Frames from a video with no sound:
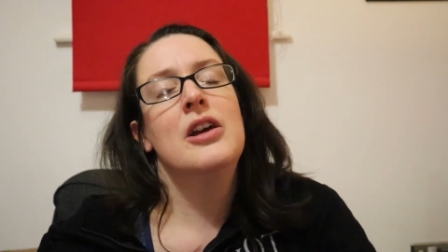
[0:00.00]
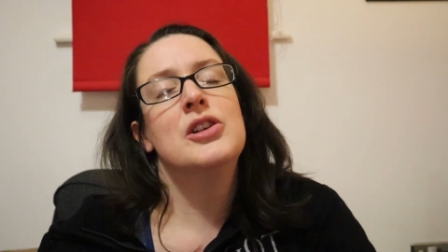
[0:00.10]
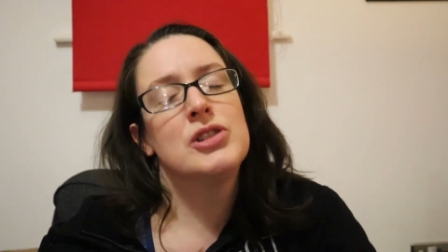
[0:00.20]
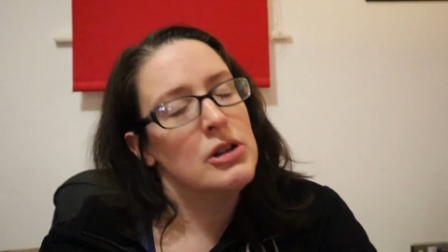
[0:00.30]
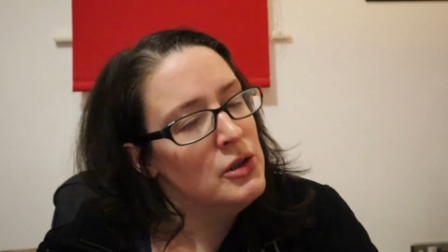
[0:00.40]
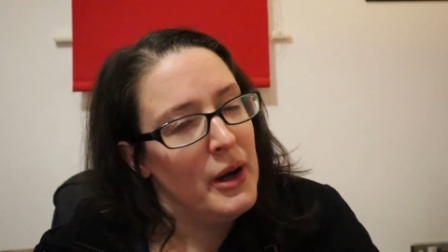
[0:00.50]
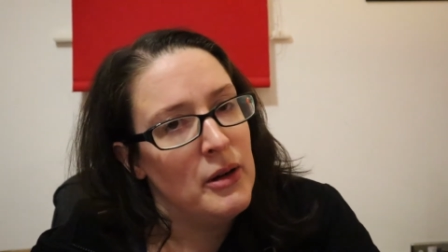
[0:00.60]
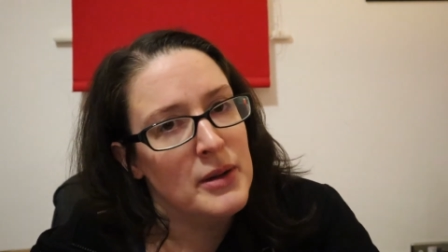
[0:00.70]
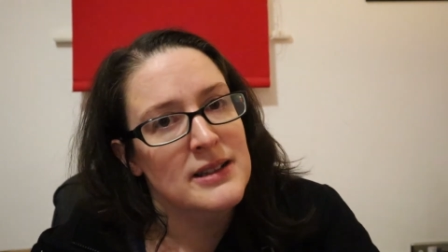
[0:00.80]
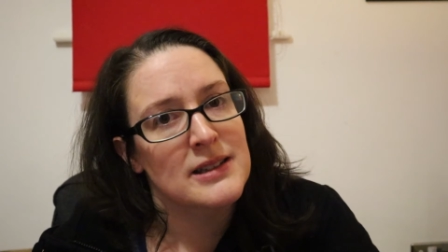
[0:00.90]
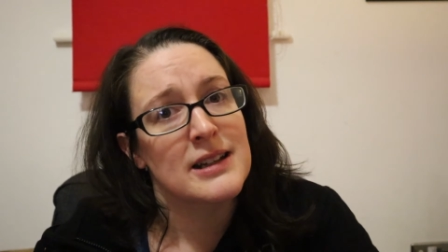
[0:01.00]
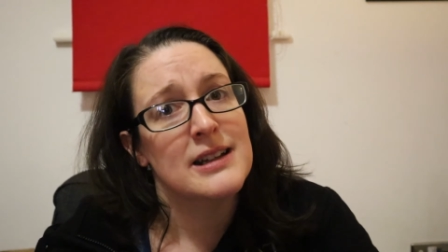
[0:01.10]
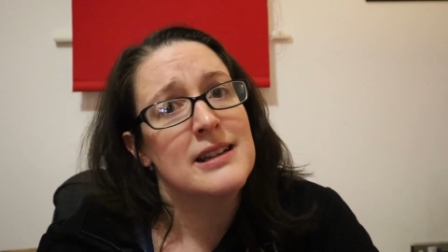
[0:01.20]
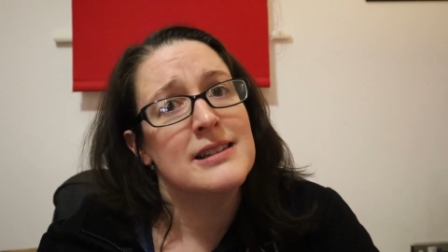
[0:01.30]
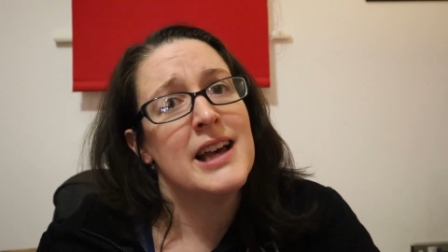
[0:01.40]
show you how easy it
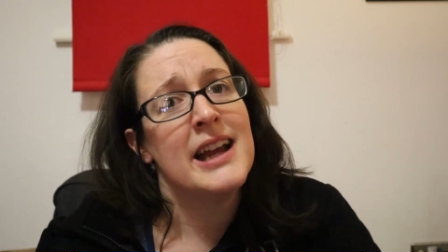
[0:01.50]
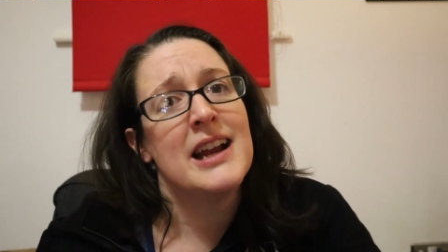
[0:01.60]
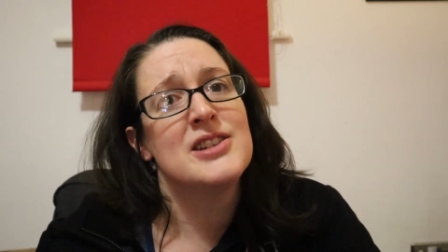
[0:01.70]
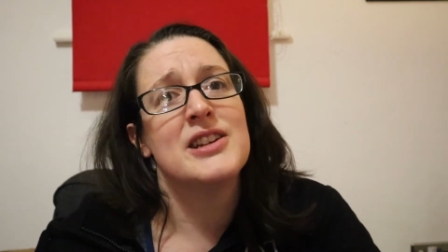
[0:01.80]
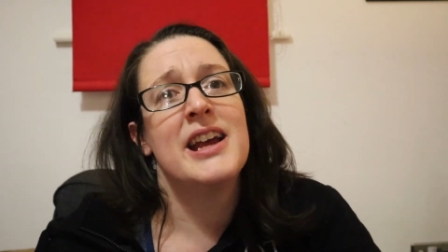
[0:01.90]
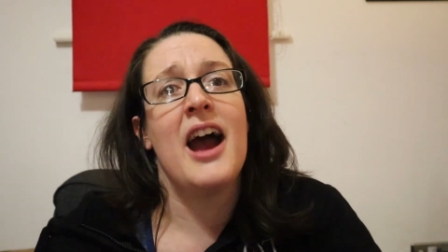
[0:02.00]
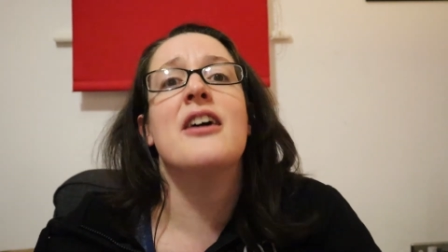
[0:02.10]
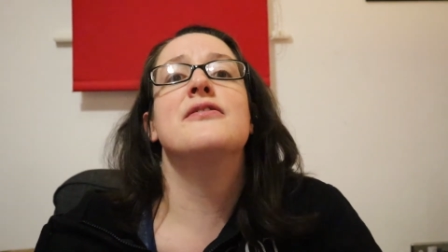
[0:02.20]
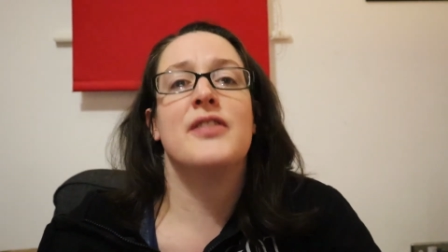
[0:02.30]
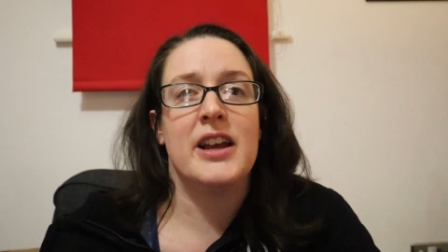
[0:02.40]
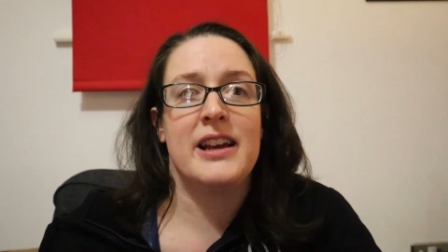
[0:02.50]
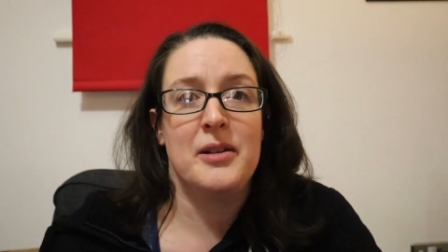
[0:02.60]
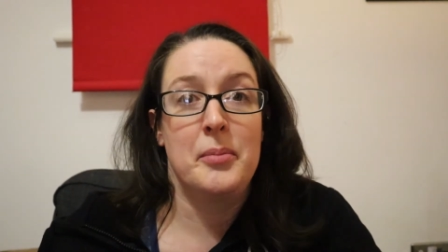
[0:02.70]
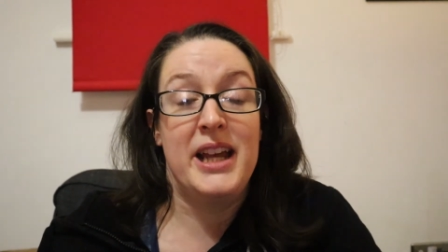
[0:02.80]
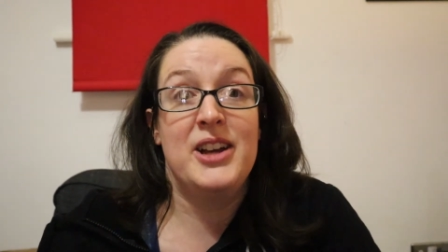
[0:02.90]
is, and actually how fun it
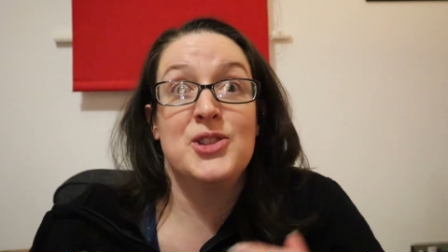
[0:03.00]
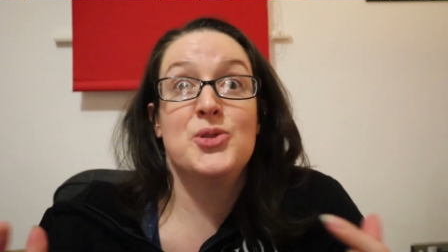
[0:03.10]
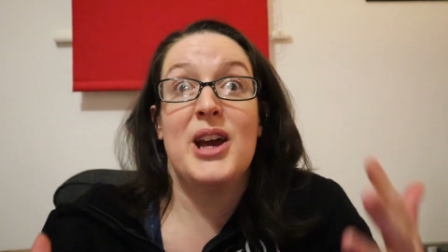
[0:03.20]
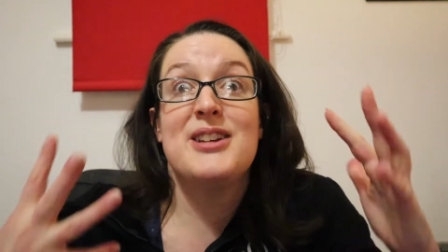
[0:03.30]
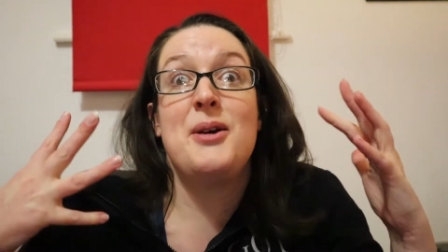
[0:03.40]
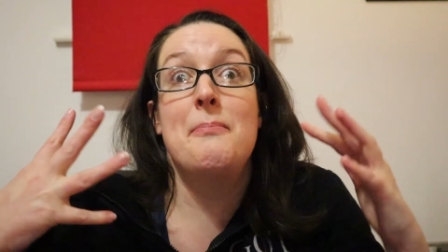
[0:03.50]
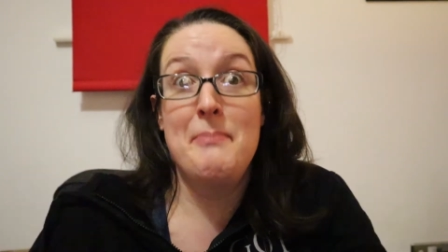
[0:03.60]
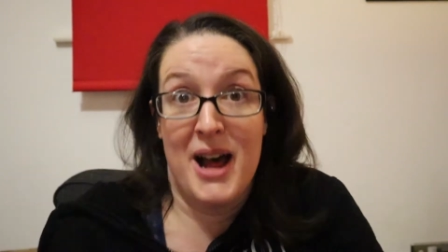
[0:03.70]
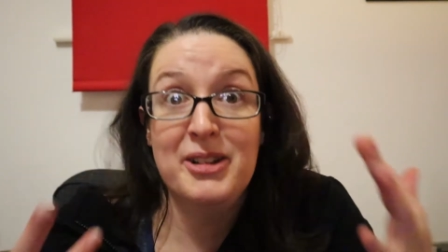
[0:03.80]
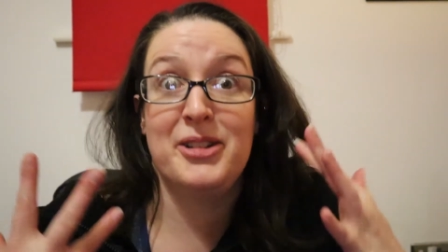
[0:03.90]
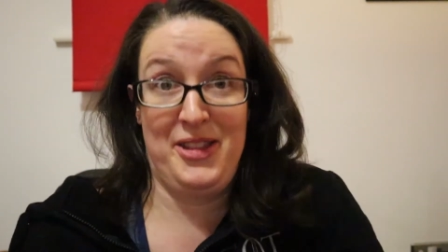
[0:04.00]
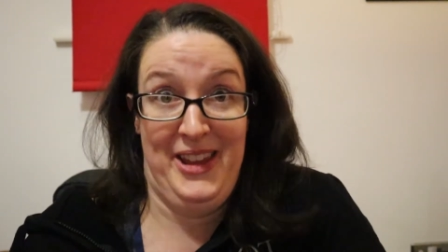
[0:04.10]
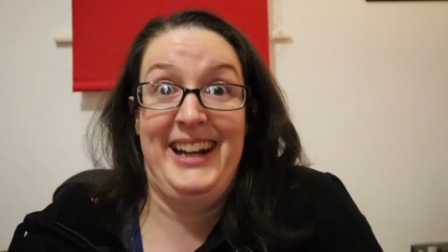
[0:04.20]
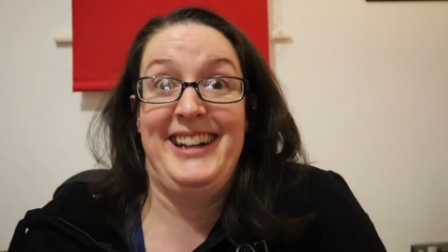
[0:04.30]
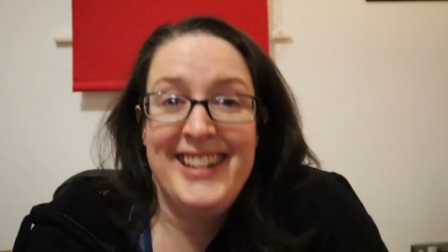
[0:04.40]
can be, because you get to melt
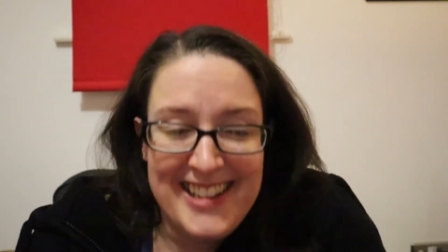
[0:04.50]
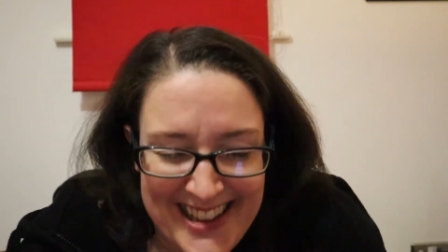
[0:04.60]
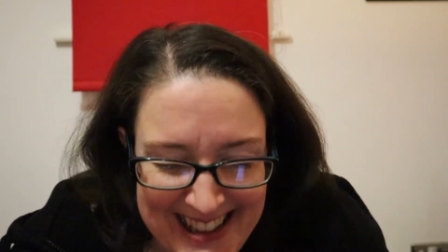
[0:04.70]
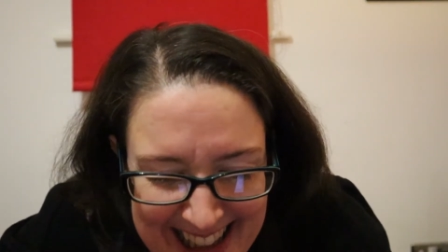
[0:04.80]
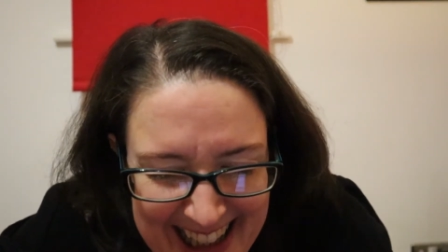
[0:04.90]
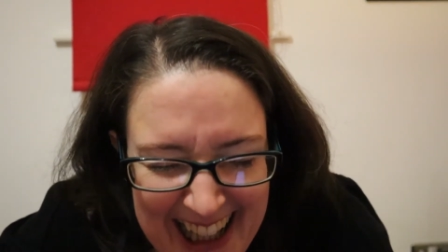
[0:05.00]
things.